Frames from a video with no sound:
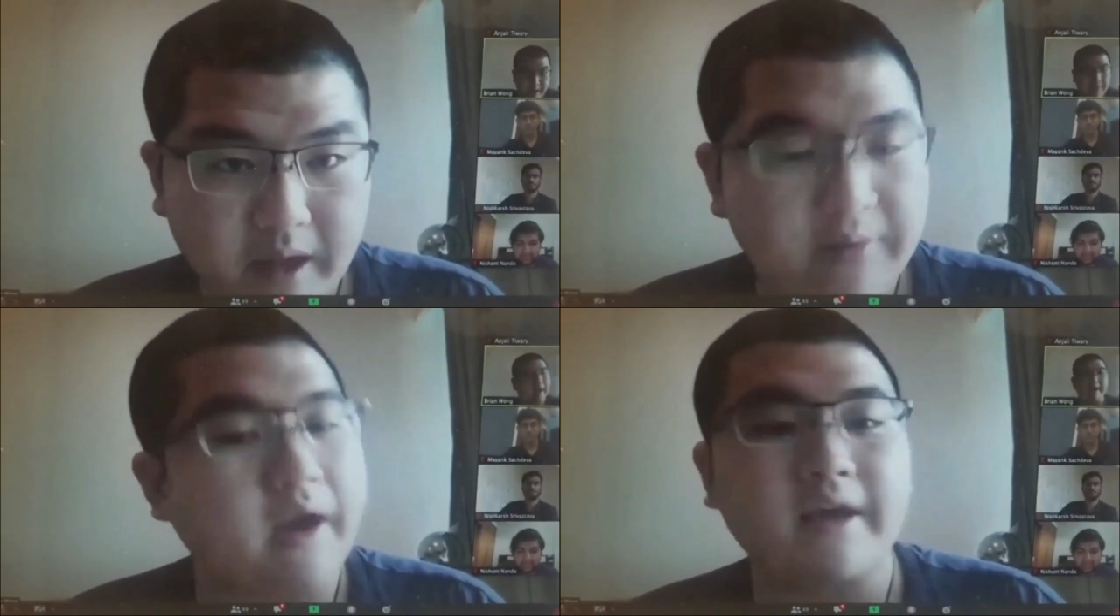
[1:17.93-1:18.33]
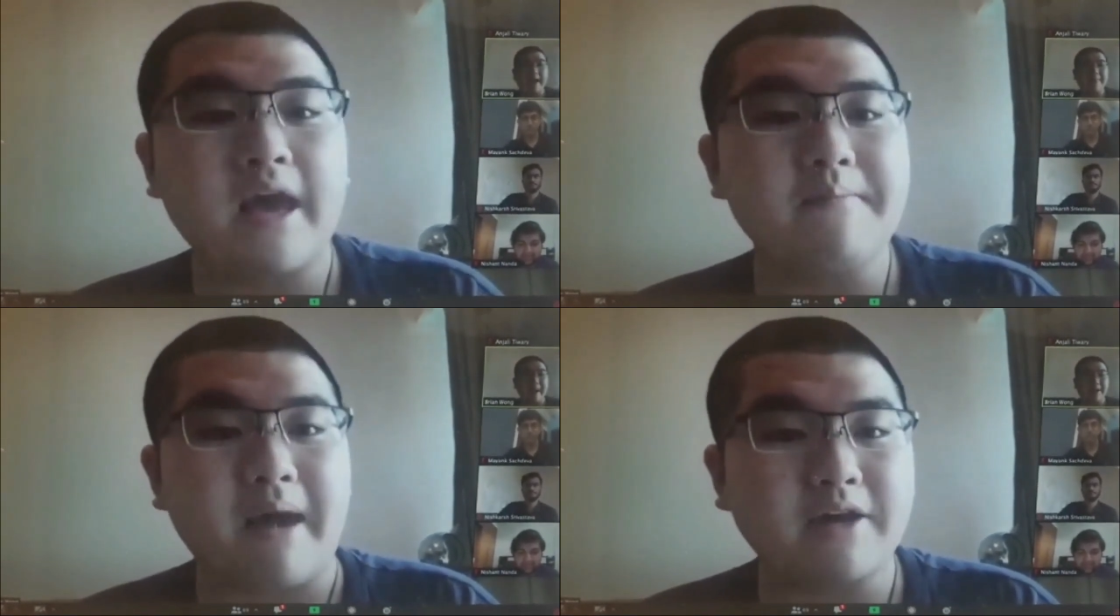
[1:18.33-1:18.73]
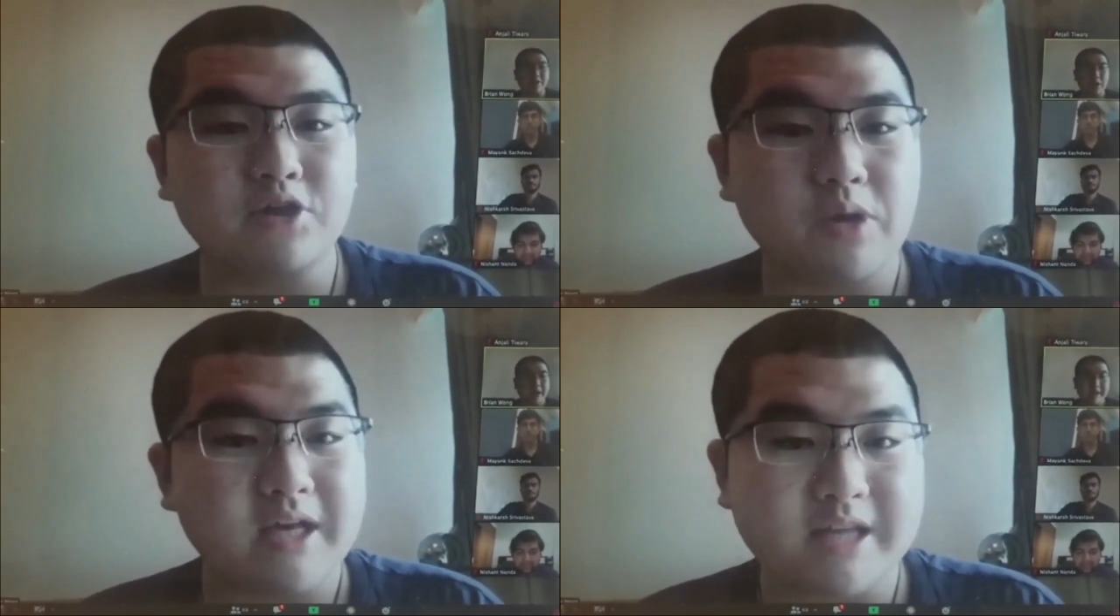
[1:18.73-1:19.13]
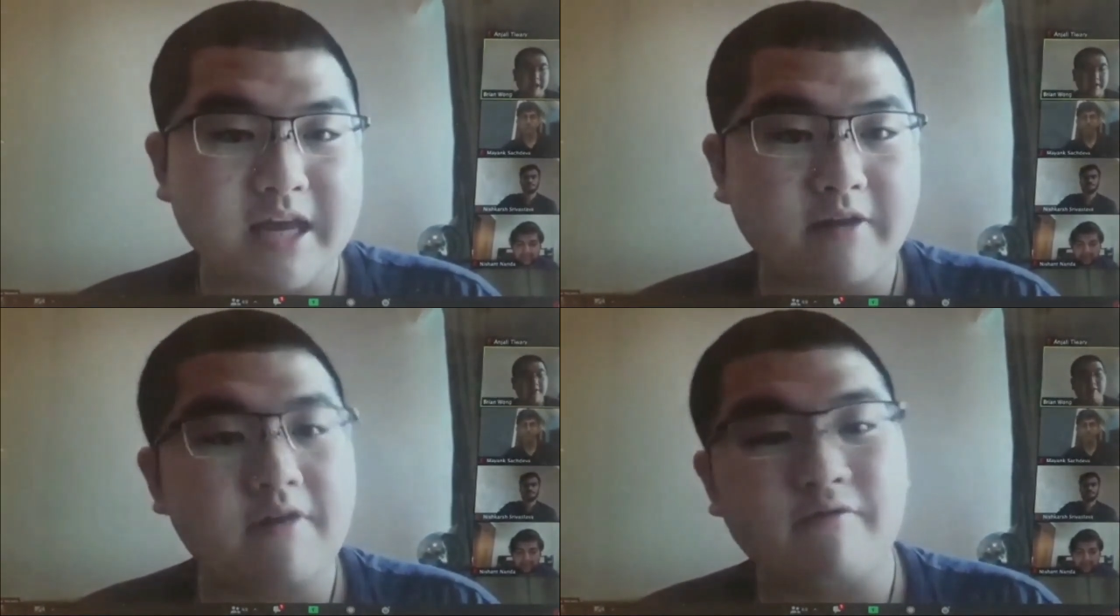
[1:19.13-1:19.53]
I came back 2 years
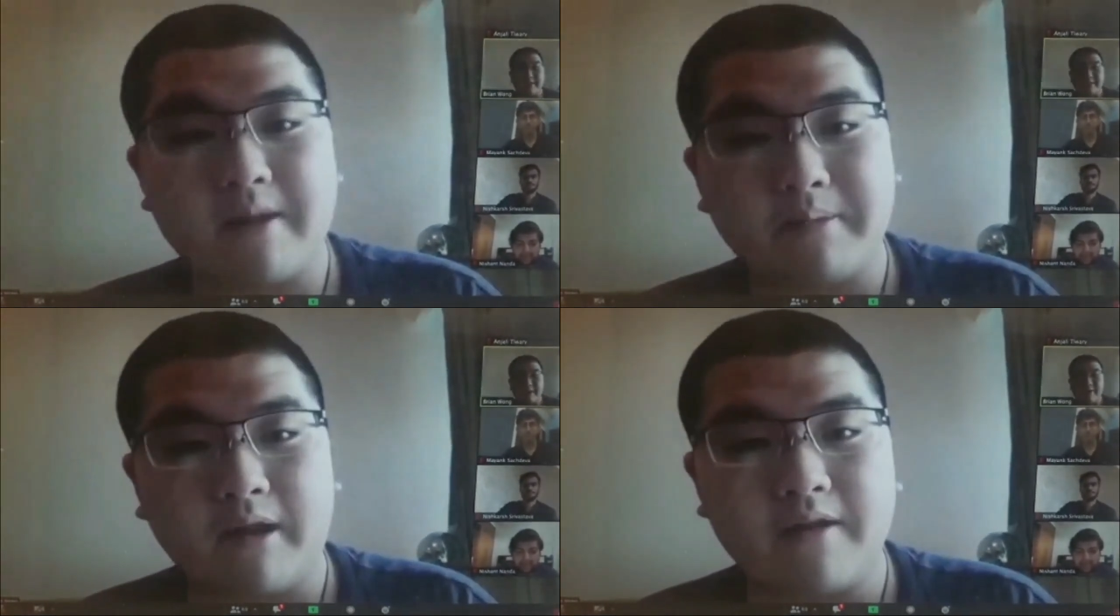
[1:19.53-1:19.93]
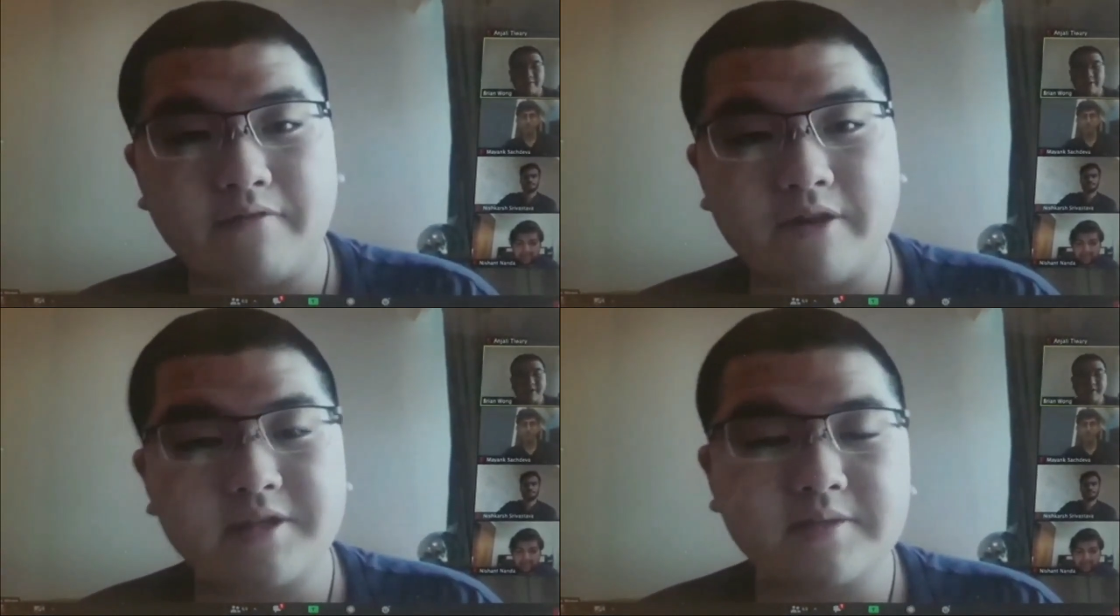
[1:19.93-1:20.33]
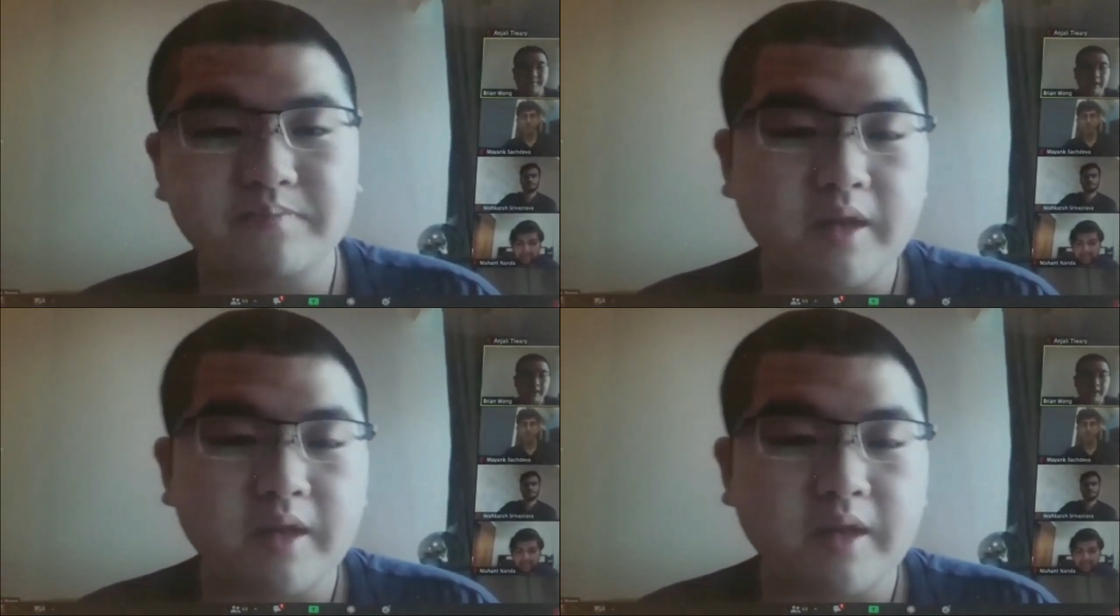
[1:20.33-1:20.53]
later and reapplied for it.